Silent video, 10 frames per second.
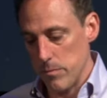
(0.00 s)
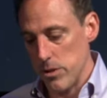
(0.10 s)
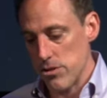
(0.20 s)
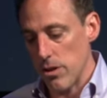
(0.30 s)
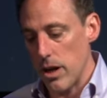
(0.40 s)
we
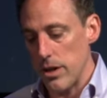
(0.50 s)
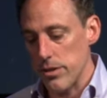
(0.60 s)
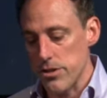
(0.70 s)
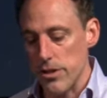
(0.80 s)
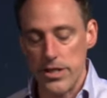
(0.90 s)
saw the
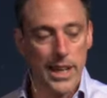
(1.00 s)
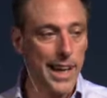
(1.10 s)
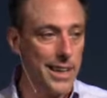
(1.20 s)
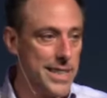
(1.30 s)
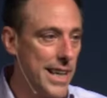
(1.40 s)
church at
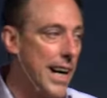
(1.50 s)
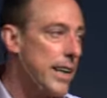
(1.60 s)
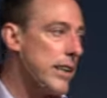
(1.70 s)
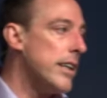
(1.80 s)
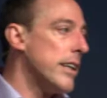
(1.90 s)

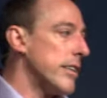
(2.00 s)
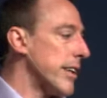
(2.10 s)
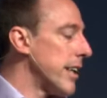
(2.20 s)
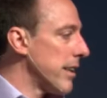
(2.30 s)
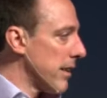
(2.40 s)
Antioch. They're
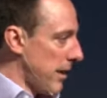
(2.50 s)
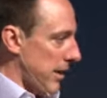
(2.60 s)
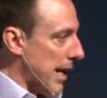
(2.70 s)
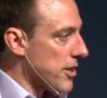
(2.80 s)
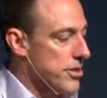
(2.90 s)
getting a
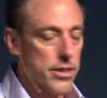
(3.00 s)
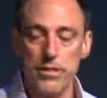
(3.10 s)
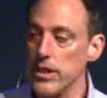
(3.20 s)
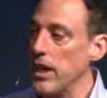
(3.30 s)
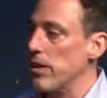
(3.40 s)
collection
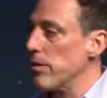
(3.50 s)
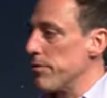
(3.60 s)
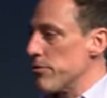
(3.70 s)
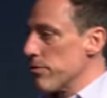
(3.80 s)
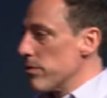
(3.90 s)
together
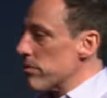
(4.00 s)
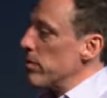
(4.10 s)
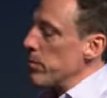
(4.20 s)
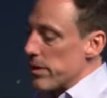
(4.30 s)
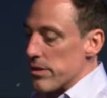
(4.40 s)
for
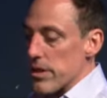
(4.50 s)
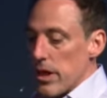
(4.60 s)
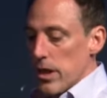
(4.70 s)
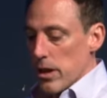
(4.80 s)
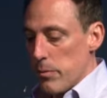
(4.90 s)
Jerusalem where there's
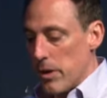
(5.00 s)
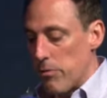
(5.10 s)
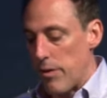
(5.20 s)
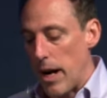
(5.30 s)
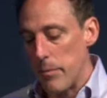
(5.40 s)
going to be a
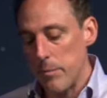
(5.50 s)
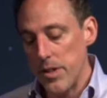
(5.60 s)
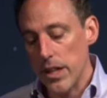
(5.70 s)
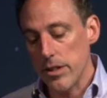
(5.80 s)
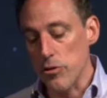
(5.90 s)
famine.
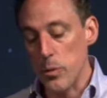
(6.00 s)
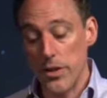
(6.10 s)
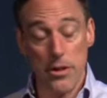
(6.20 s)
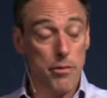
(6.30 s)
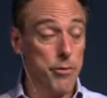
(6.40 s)
This is where
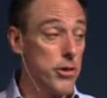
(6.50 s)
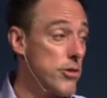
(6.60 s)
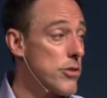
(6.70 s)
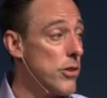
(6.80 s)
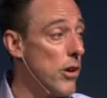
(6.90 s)
they're
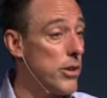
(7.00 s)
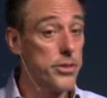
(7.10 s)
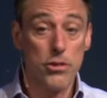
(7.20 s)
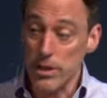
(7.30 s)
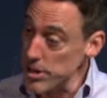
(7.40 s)
first
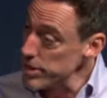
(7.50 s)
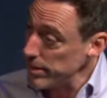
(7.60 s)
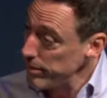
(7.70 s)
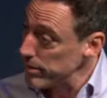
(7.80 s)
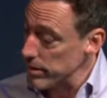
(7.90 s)
called
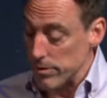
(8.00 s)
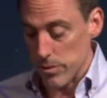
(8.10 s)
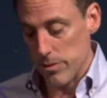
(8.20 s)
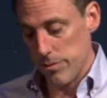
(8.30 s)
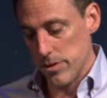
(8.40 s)
Christians for
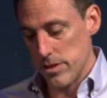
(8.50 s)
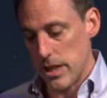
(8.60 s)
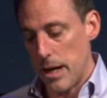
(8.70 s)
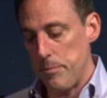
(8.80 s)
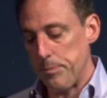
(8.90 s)
the first
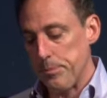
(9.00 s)
time.